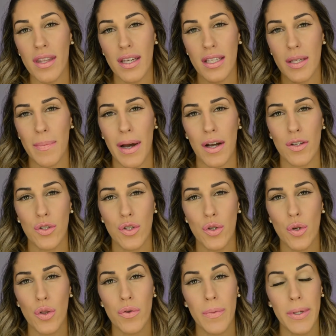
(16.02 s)
this about
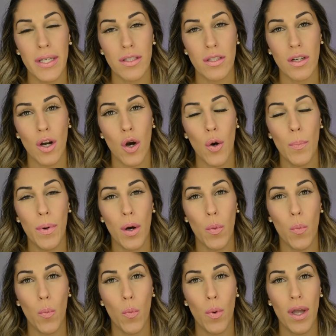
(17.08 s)
2-3 weeks ago, but
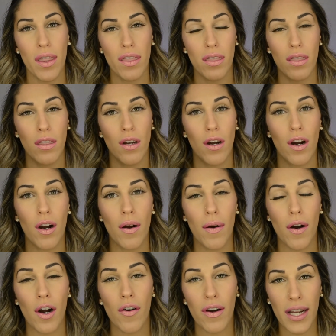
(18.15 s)
with the
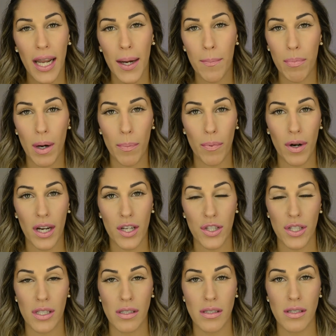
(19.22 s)
hurricane
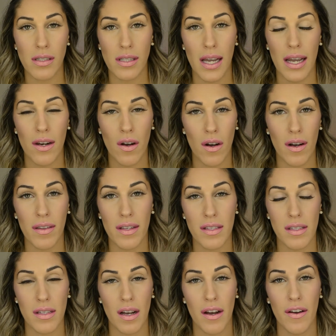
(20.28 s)
preparations and all the
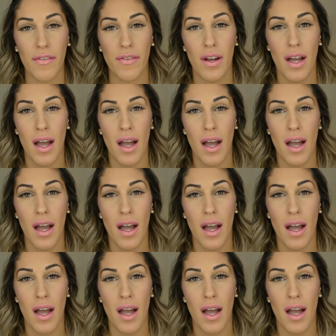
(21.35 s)
stuff,